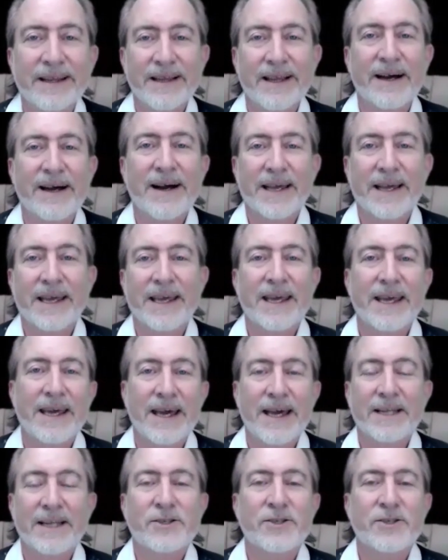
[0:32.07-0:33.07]

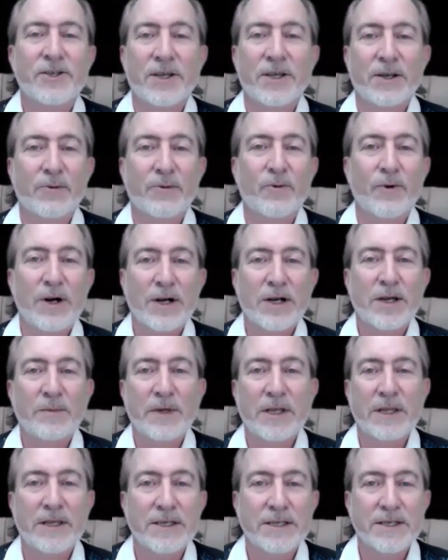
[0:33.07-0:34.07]
Lakech, and welcome
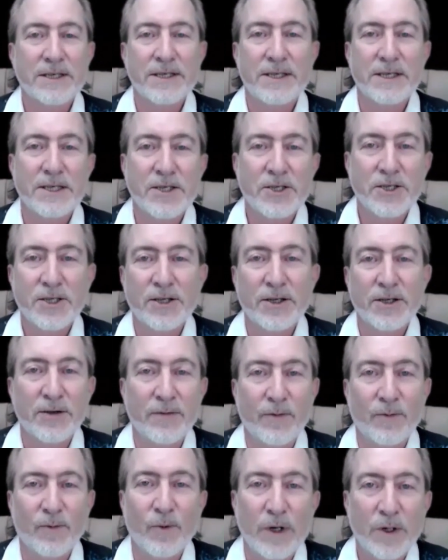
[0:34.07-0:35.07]
to this edition
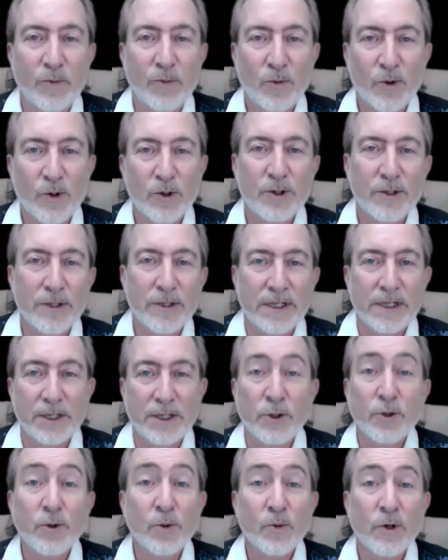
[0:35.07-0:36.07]
of One World in a
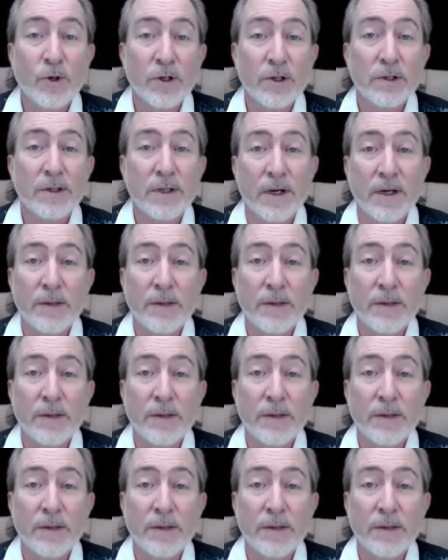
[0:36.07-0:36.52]
New World.